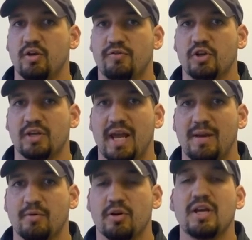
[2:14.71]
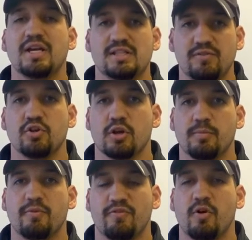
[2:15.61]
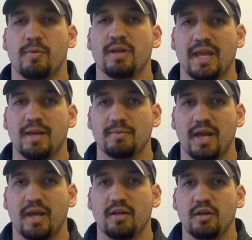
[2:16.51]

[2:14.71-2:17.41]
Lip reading: if you're a gamer is if you're going to perform on game day.